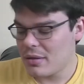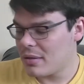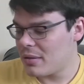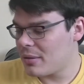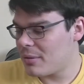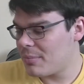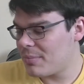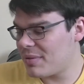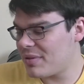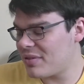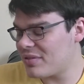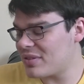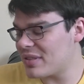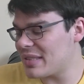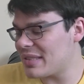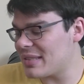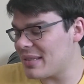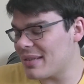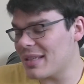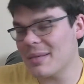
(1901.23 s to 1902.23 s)
But there's just
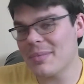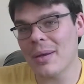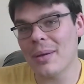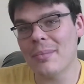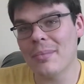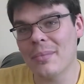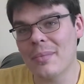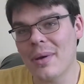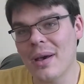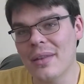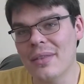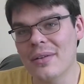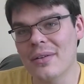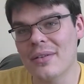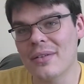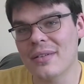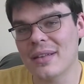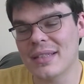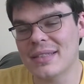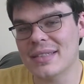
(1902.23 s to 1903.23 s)
something about Mother
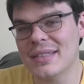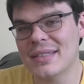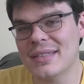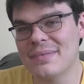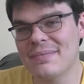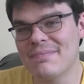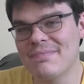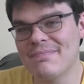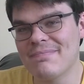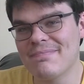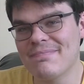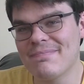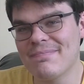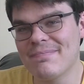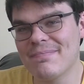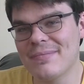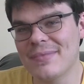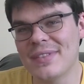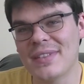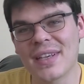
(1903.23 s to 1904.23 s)
that just
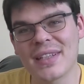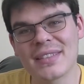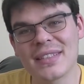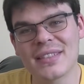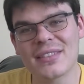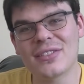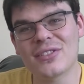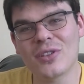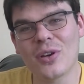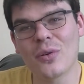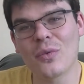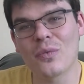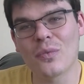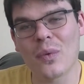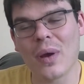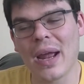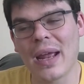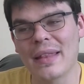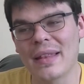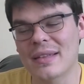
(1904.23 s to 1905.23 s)
does it so
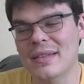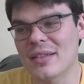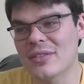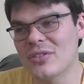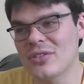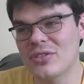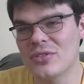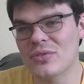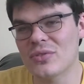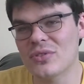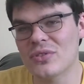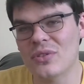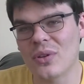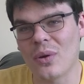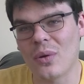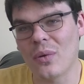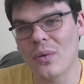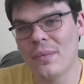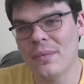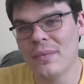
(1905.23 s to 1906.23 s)
right, that touches your
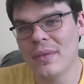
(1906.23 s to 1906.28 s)
soul.